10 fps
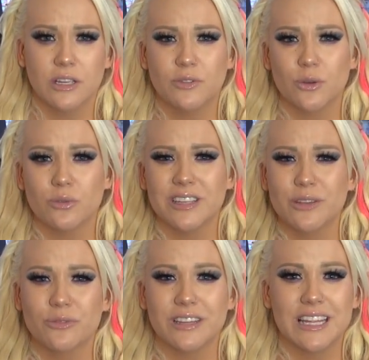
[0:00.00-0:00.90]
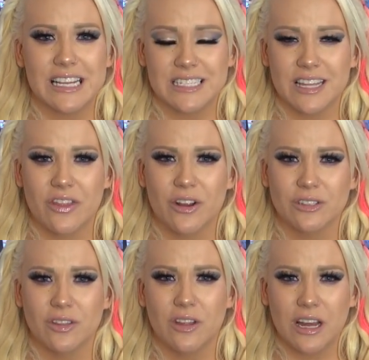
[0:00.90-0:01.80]
So you have to really realize that
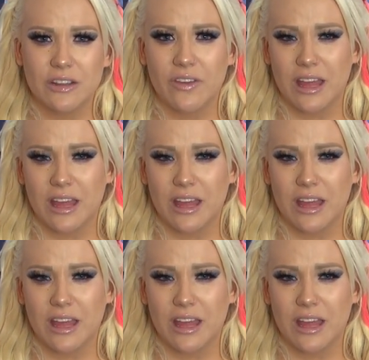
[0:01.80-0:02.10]
there's a lot of